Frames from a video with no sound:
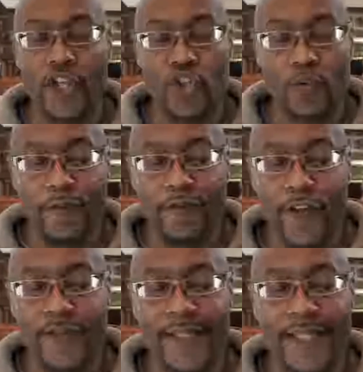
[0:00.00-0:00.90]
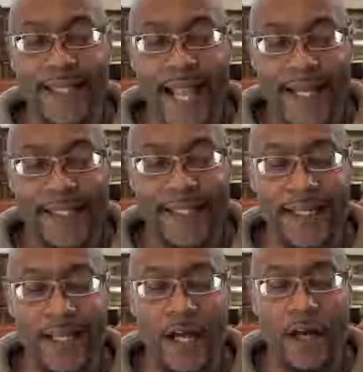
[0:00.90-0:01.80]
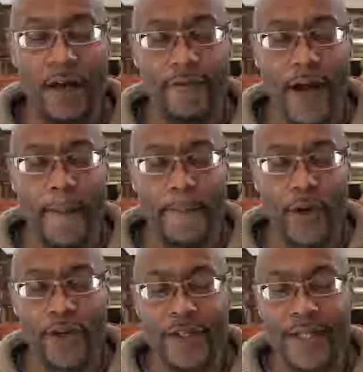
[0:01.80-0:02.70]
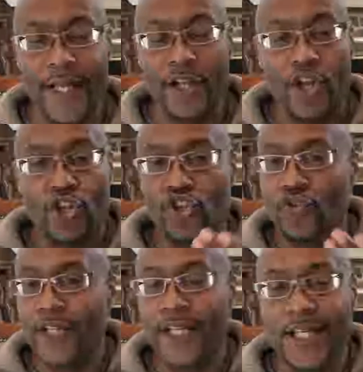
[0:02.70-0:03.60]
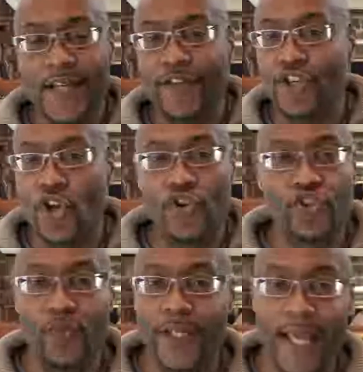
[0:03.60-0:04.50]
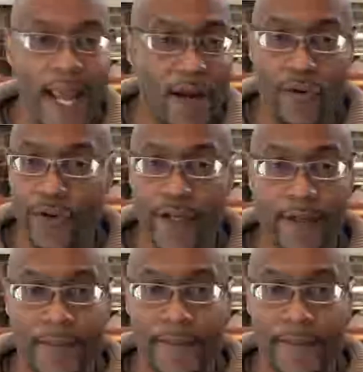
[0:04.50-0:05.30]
you will feel this lightening of a burden that you didn't even know you were carrying.